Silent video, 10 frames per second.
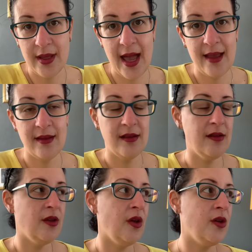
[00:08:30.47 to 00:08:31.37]
that
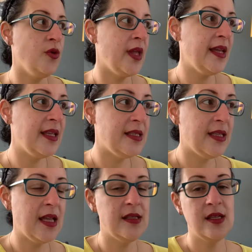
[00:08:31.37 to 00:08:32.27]
the United
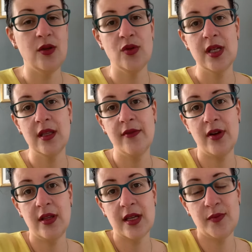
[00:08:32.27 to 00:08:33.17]
States is using
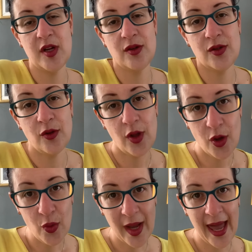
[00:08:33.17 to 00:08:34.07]
different expressions to the
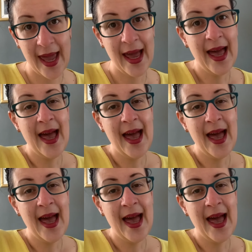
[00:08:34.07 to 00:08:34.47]
UK,